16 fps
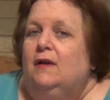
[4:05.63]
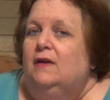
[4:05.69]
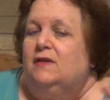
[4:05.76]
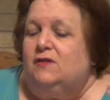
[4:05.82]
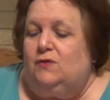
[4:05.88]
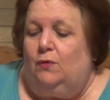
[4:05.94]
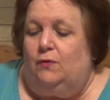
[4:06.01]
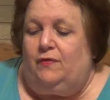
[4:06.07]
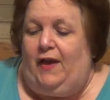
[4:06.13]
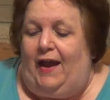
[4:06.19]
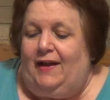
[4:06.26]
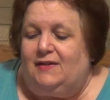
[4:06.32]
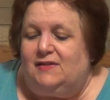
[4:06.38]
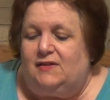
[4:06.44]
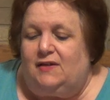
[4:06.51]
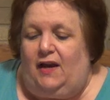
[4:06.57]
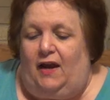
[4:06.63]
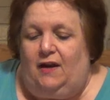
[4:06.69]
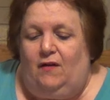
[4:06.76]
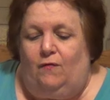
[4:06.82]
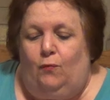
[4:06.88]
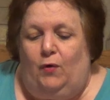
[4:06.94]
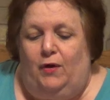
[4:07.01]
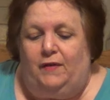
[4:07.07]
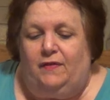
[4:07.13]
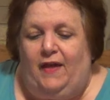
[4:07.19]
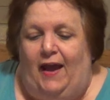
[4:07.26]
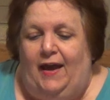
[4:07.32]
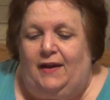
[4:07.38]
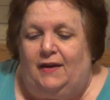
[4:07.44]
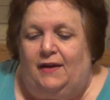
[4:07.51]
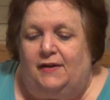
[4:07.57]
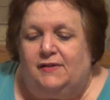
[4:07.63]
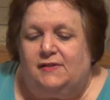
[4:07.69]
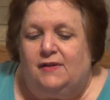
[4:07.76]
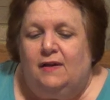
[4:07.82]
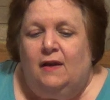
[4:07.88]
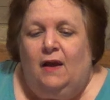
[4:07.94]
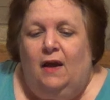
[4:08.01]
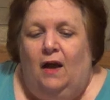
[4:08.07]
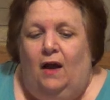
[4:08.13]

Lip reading: So that's kind of what that is.